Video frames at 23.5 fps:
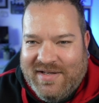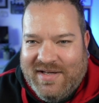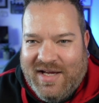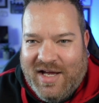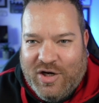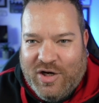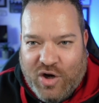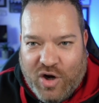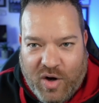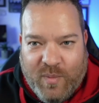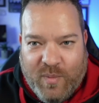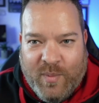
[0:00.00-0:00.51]
I
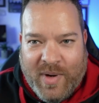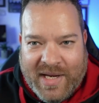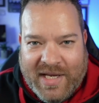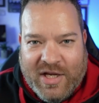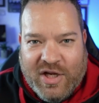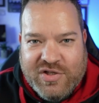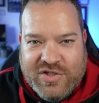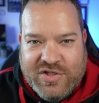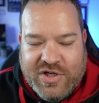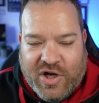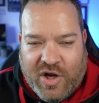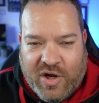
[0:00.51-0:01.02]
can't wait
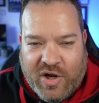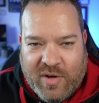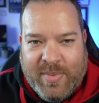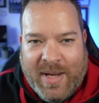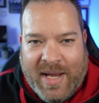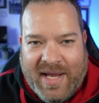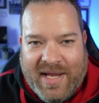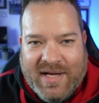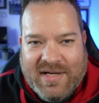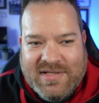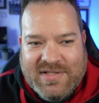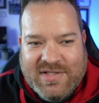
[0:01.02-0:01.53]
to go
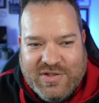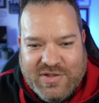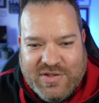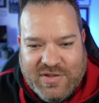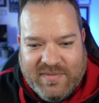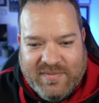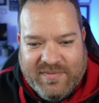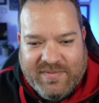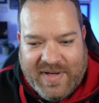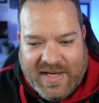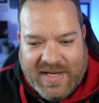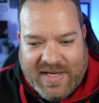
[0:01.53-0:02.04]
back to
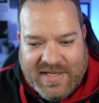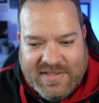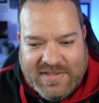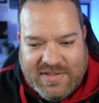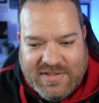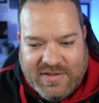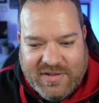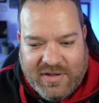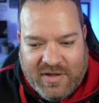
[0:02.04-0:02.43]
TubeFest.